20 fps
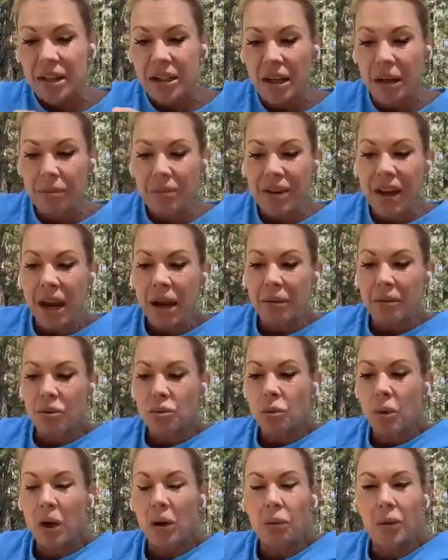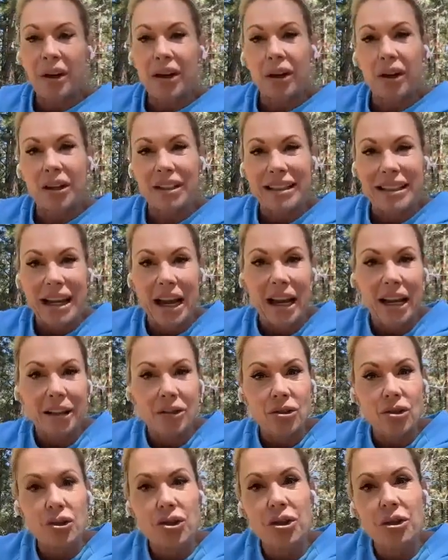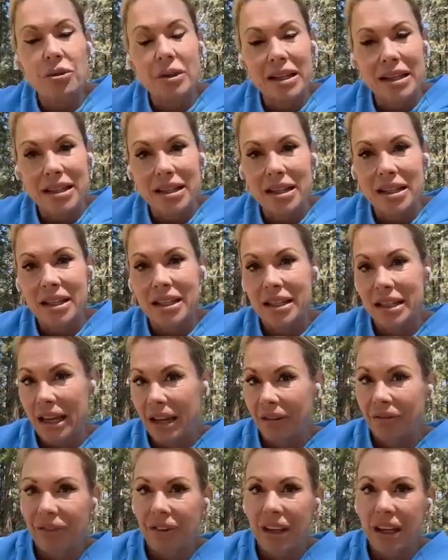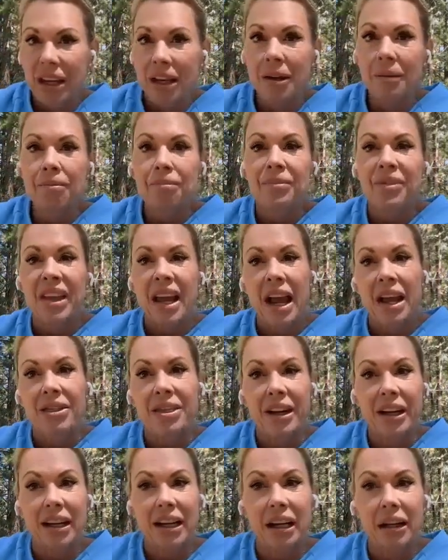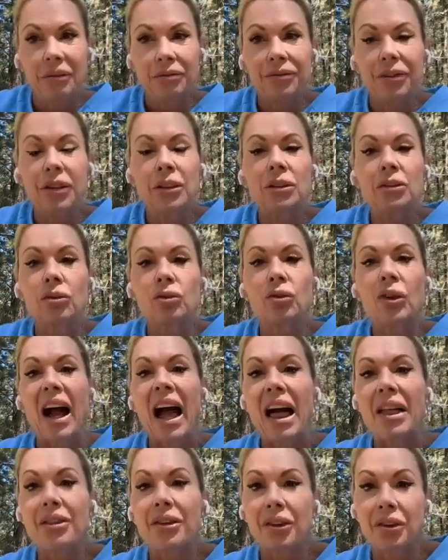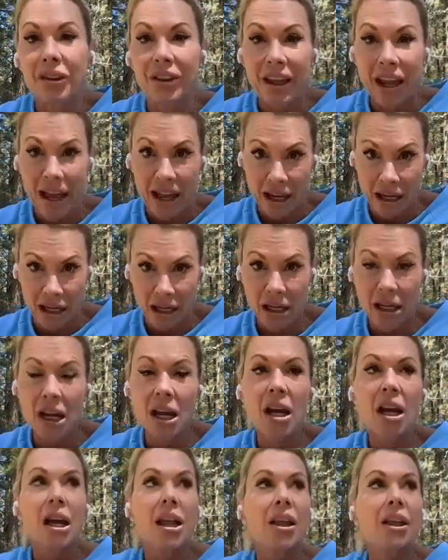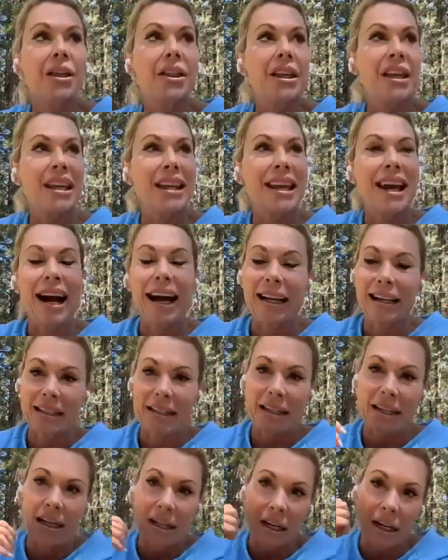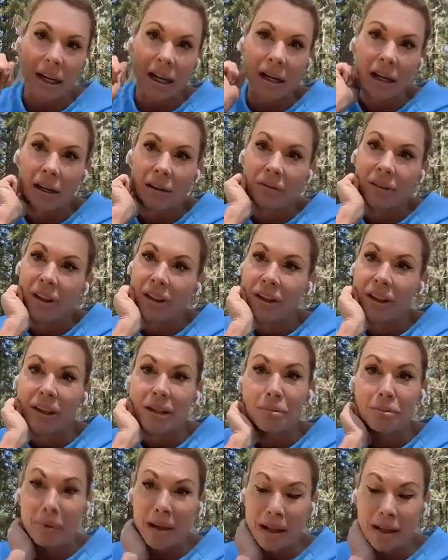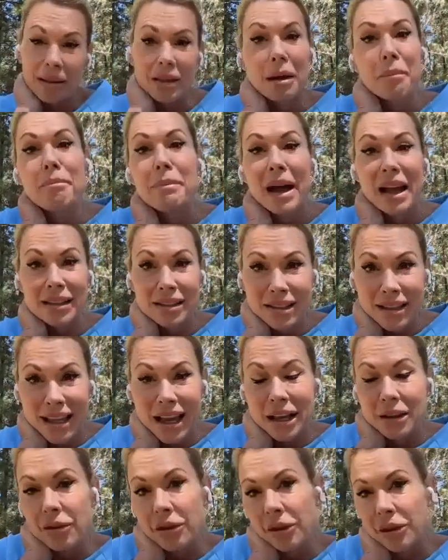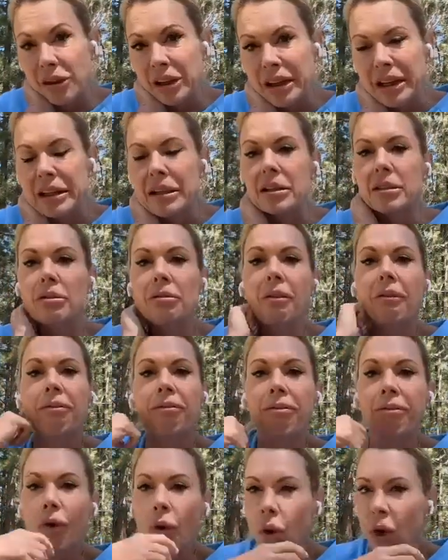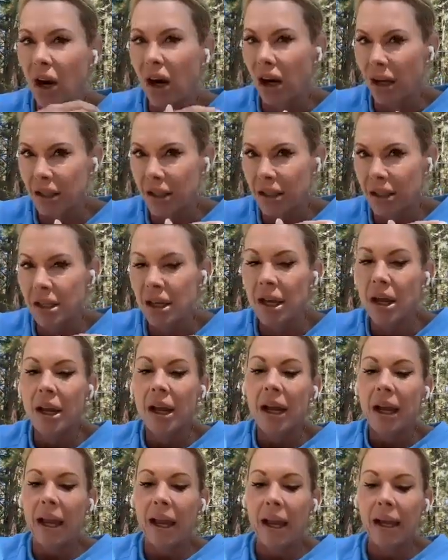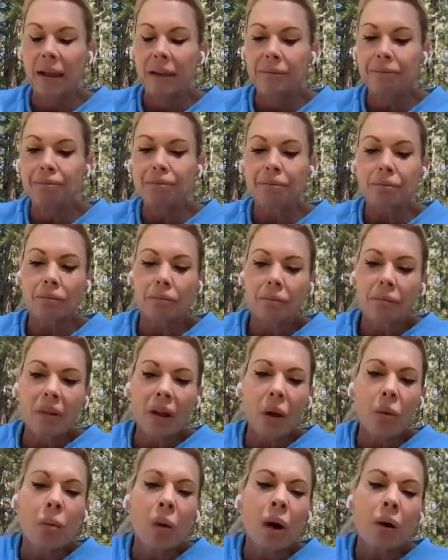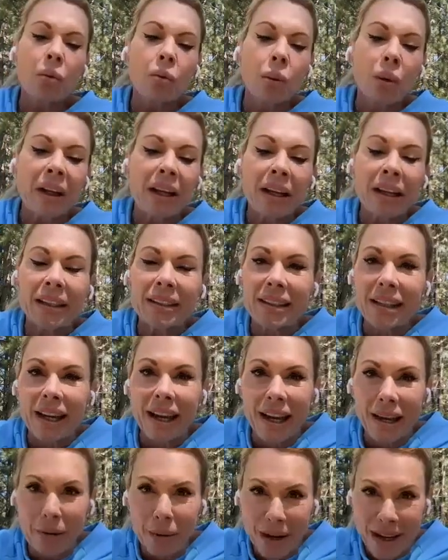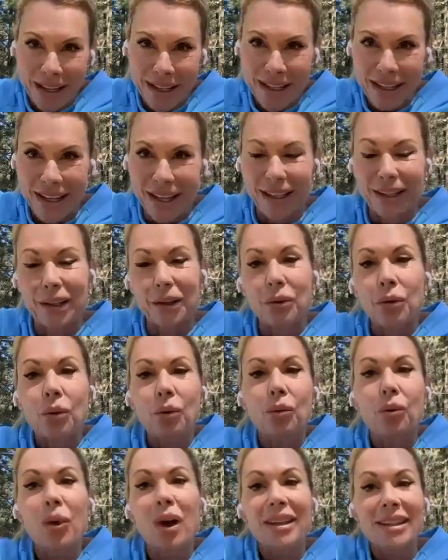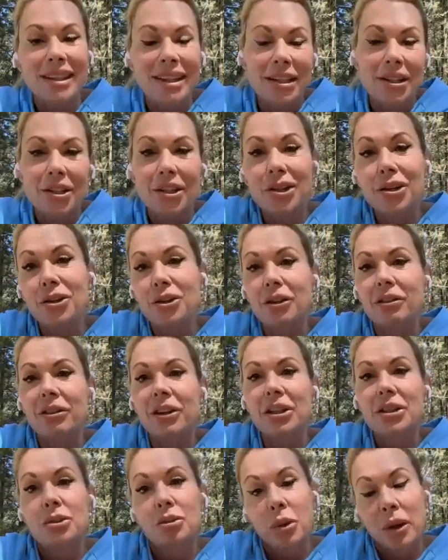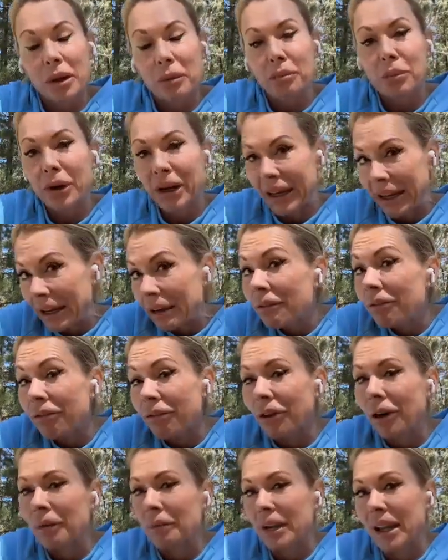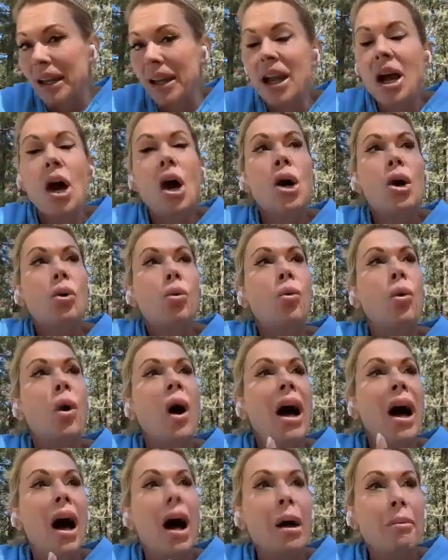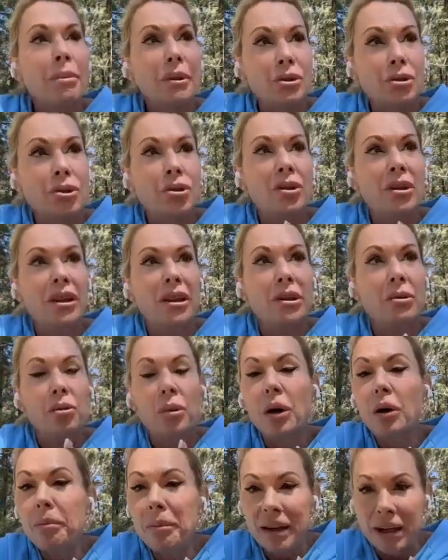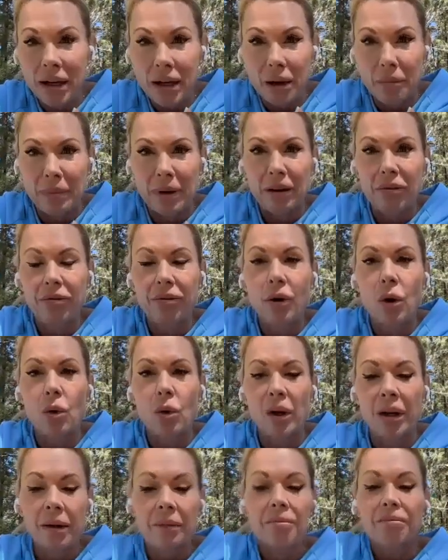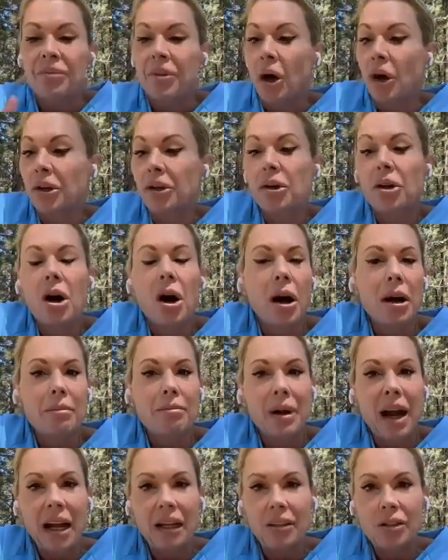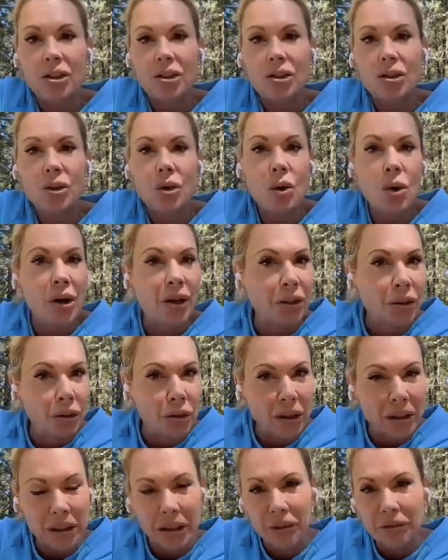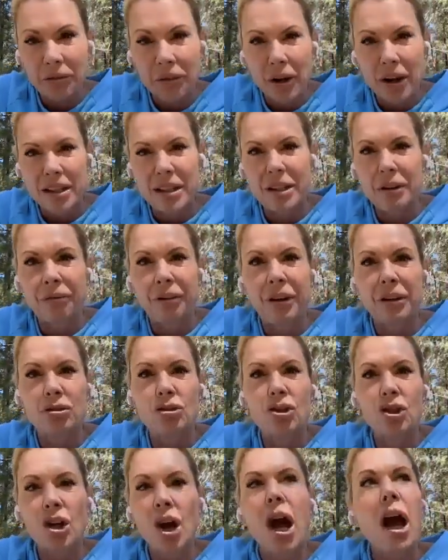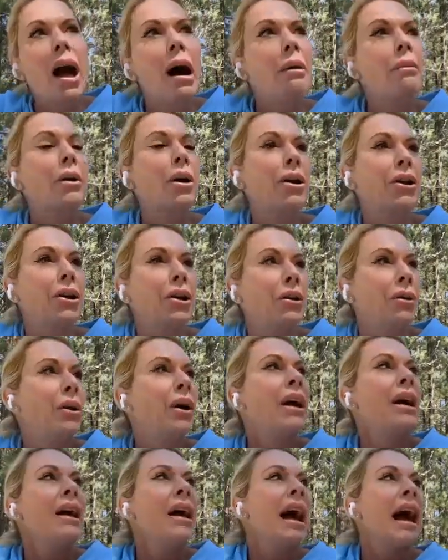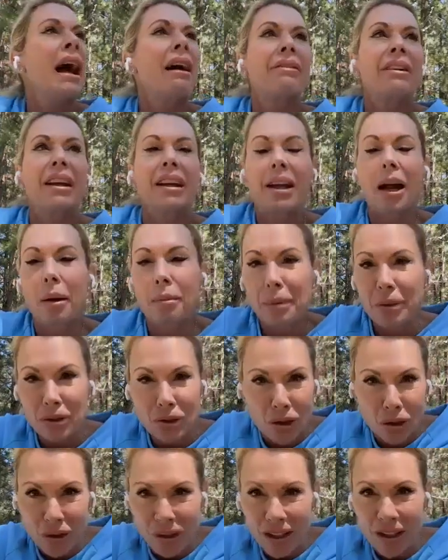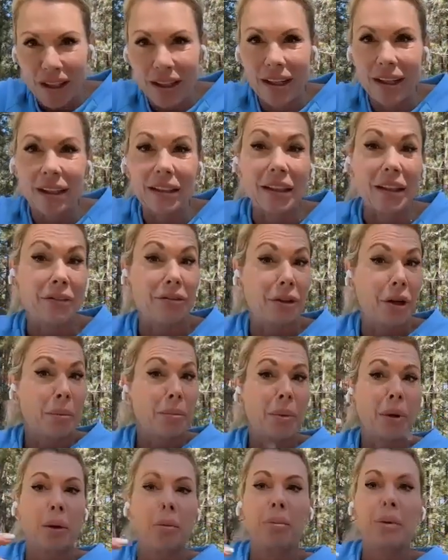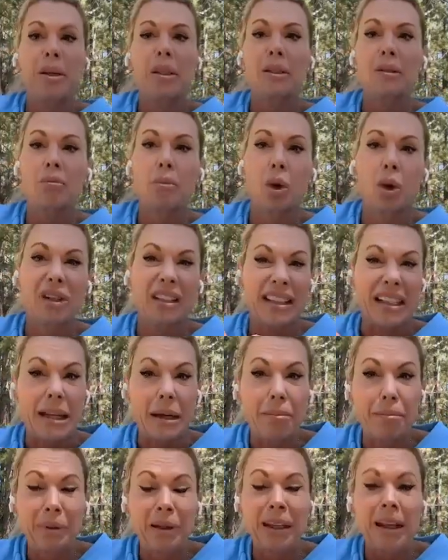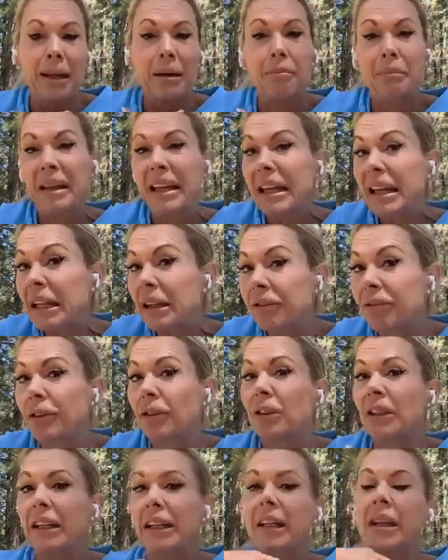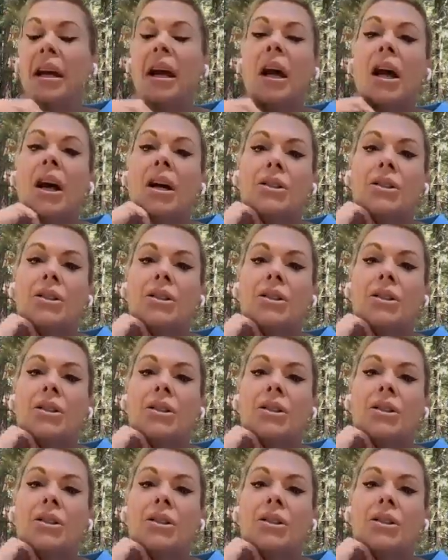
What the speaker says: Sometimes what we are attached to is the safety and the comfort rather than the idea of this being the best that there is for us. And when we can say, hey, wait a second, what does the universe want to bring in for me? What opportunity will be coming forward? Are you going back to school? Are you looking for a different job? Are you having an opportunity to live your purpose more deeply and meaningfully?